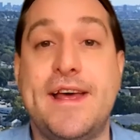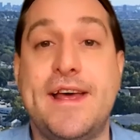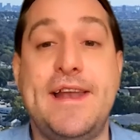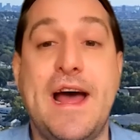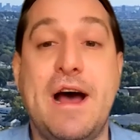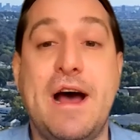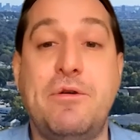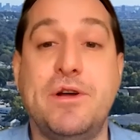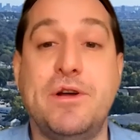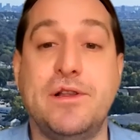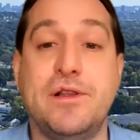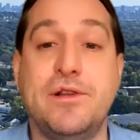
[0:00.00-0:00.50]
and
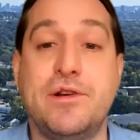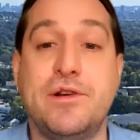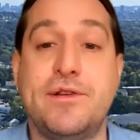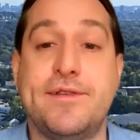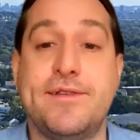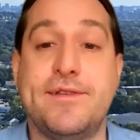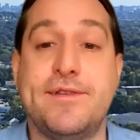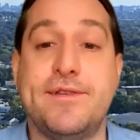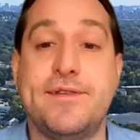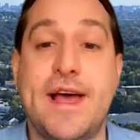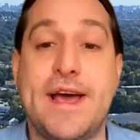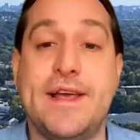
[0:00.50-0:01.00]
now it
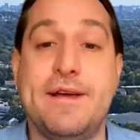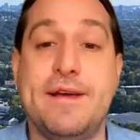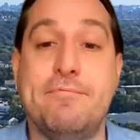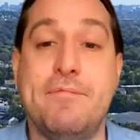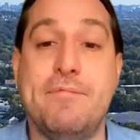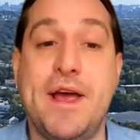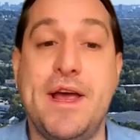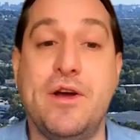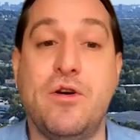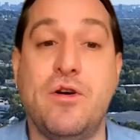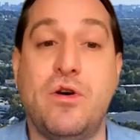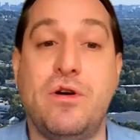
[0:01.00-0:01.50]
looks like
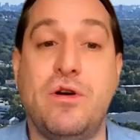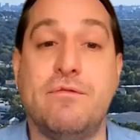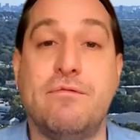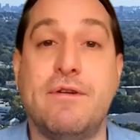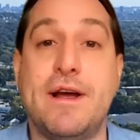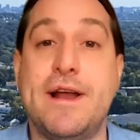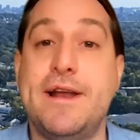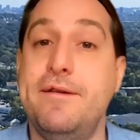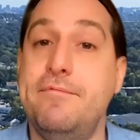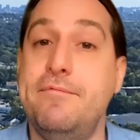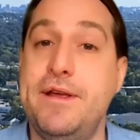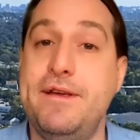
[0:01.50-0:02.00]
it may
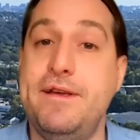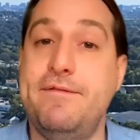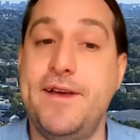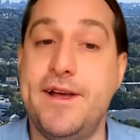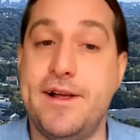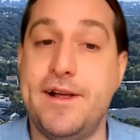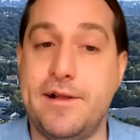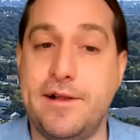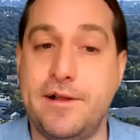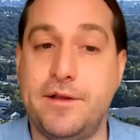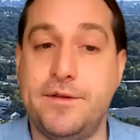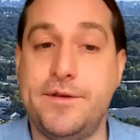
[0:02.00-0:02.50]
already be
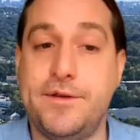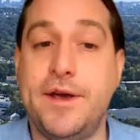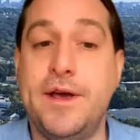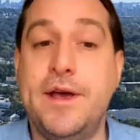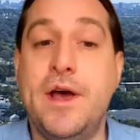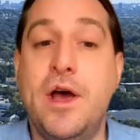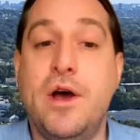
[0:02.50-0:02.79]
filled.